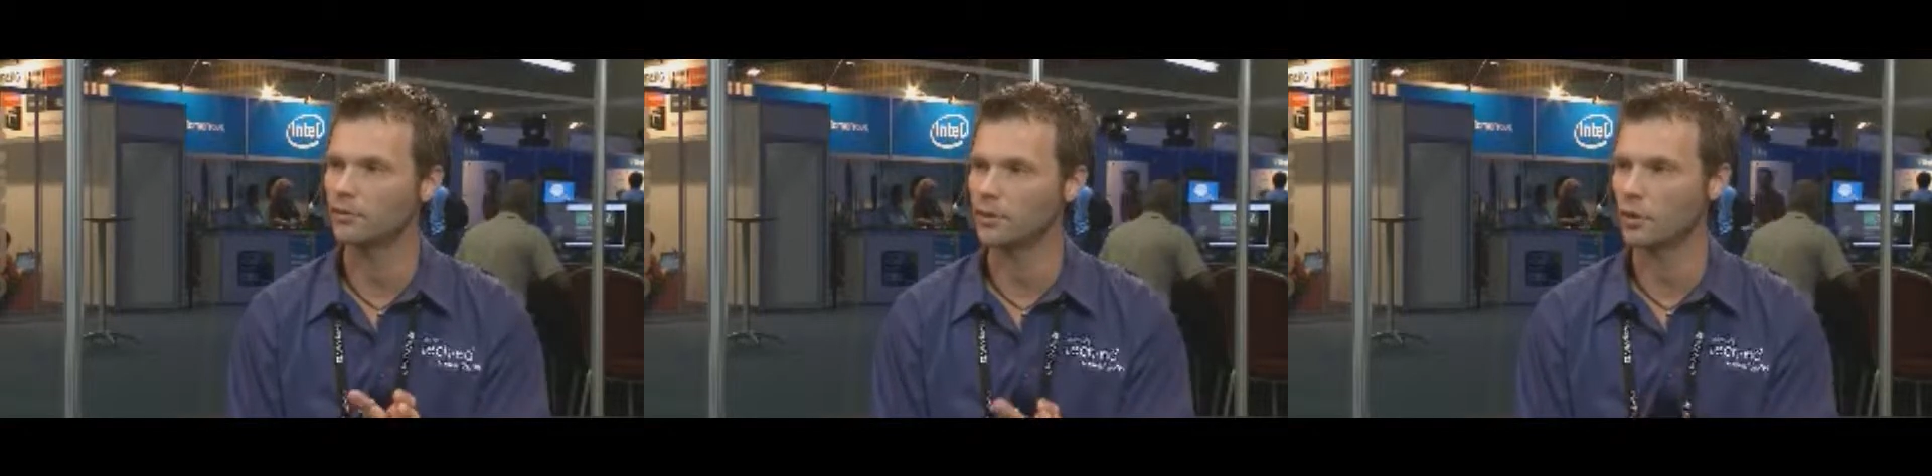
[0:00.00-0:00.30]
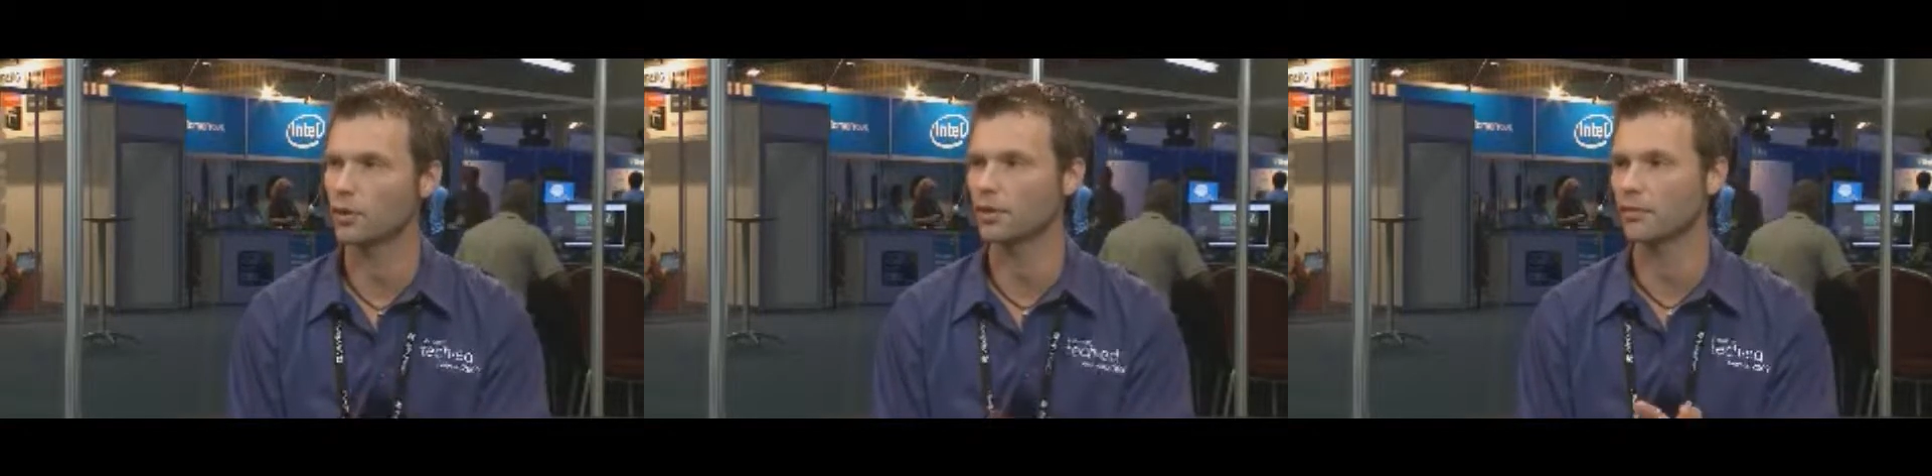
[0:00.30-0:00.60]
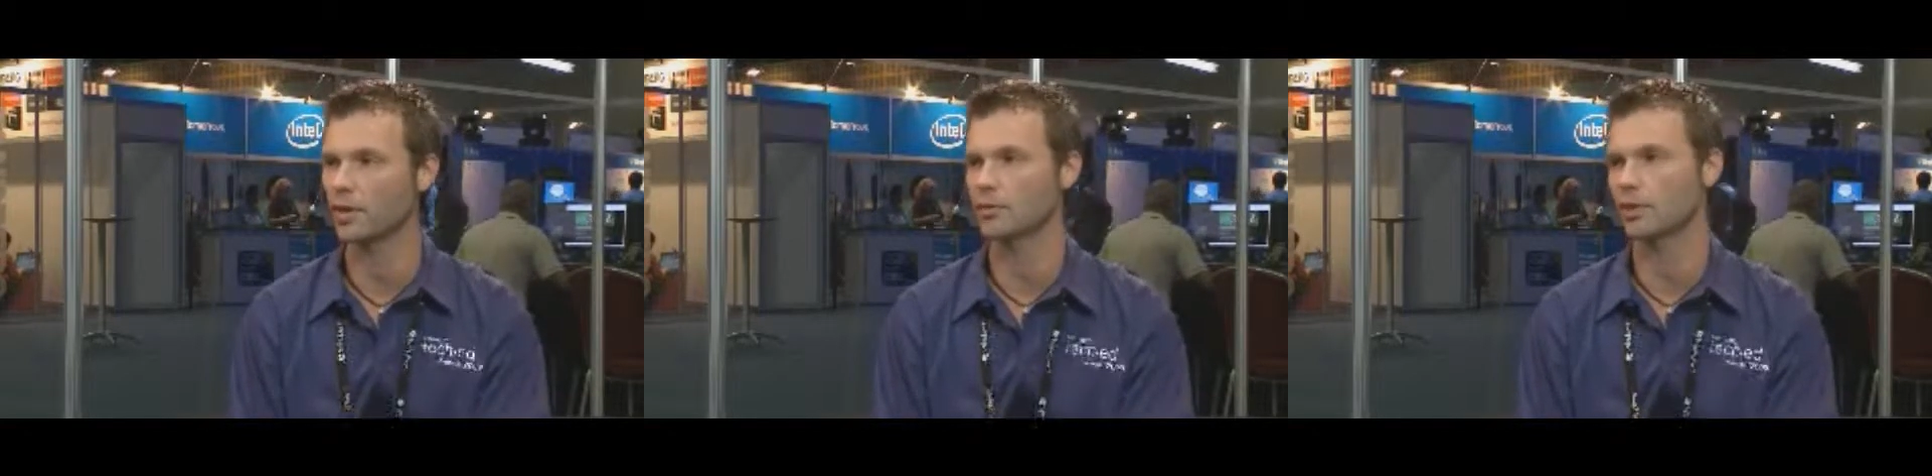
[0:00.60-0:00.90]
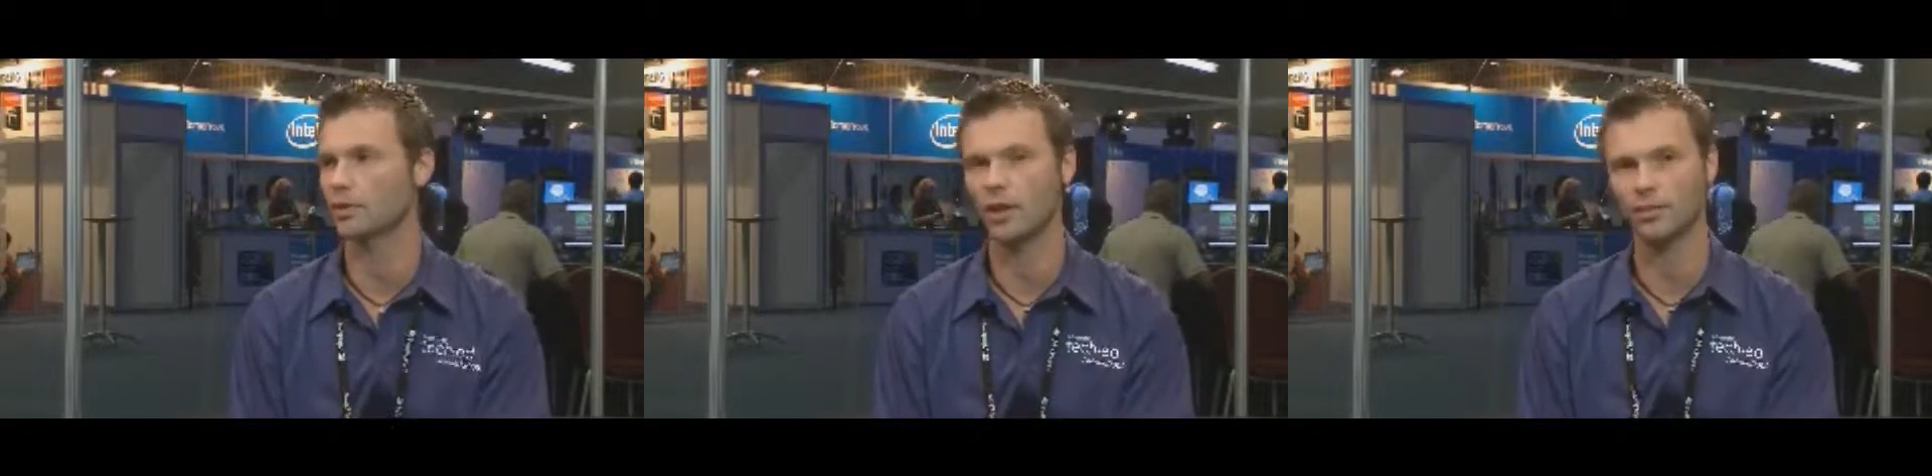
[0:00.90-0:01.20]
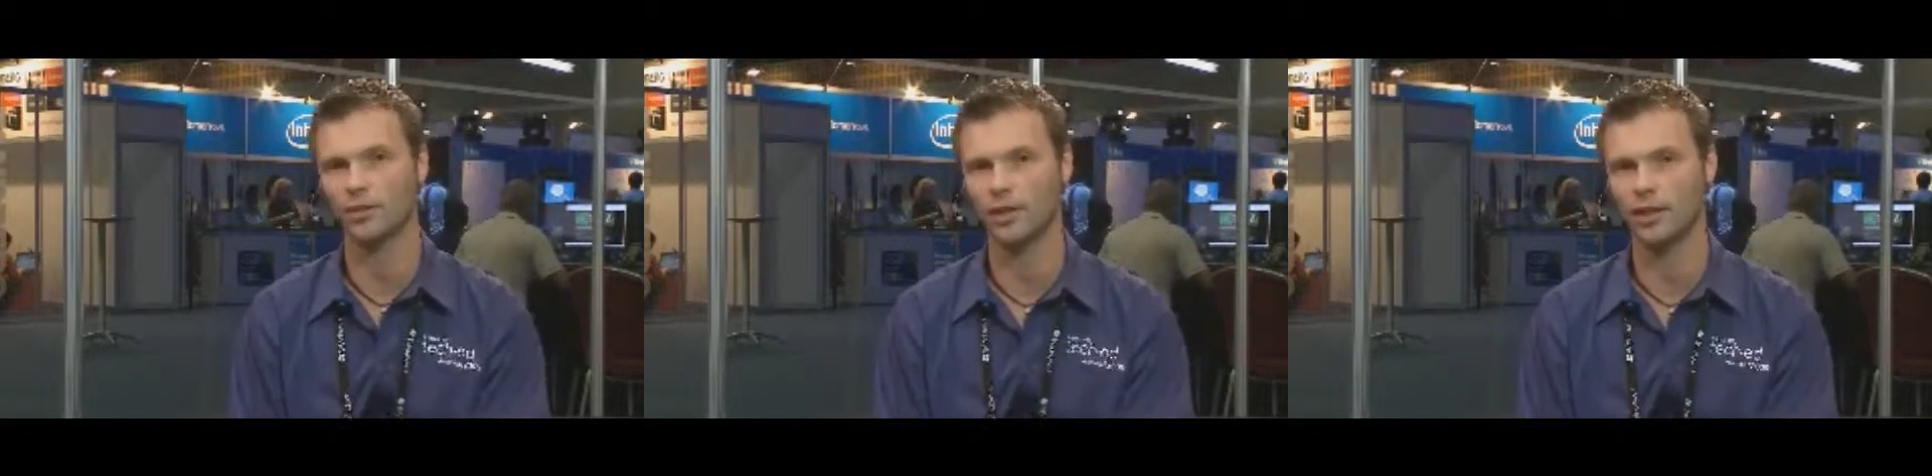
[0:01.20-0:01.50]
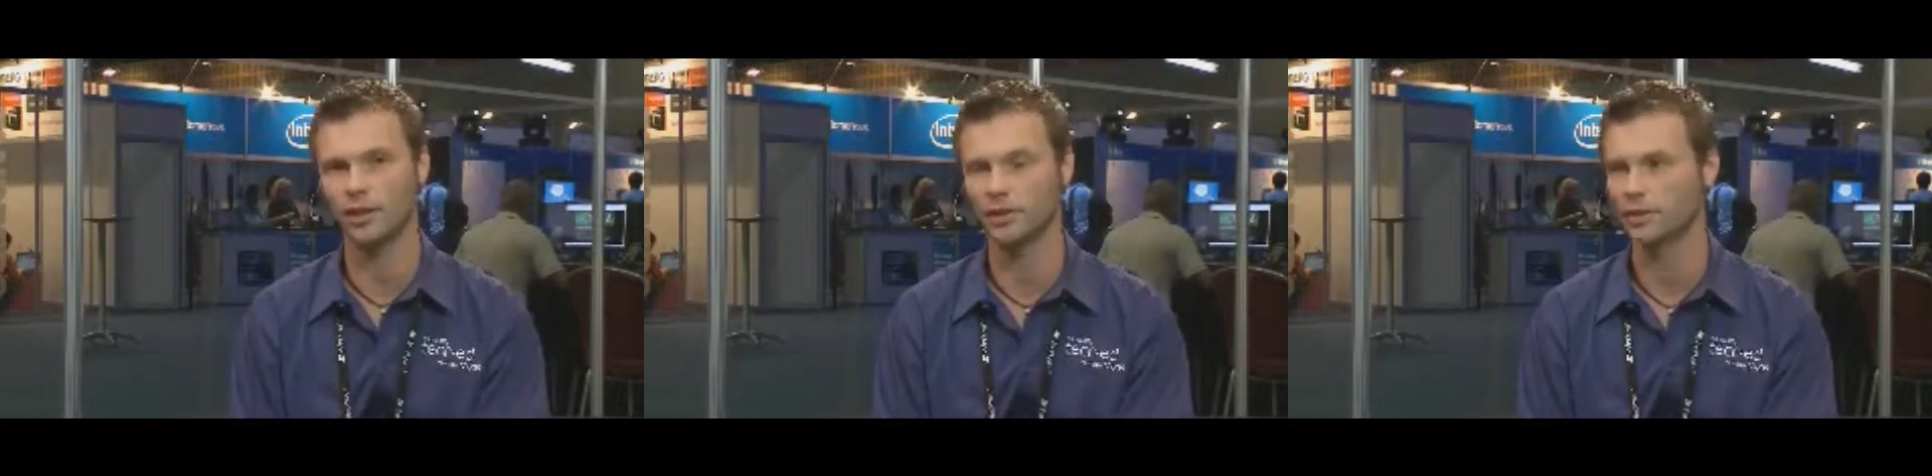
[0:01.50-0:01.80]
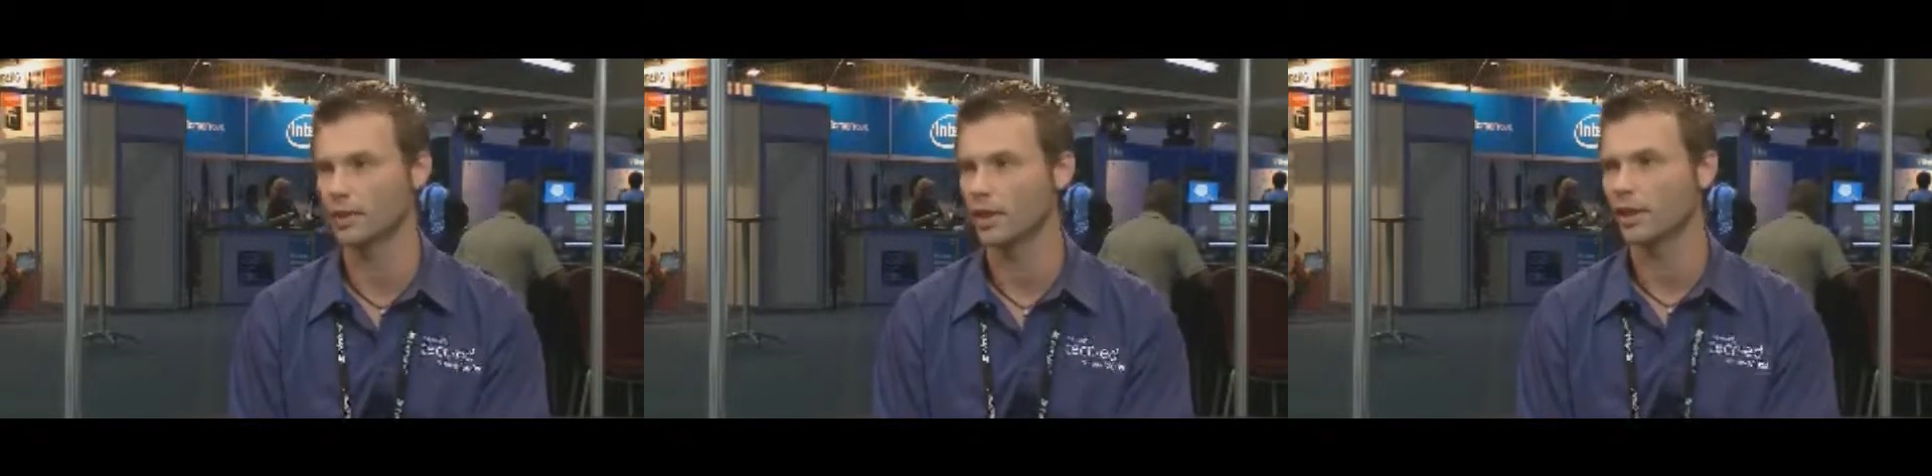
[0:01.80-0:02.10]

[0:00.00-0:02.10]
return on investment type scenarios.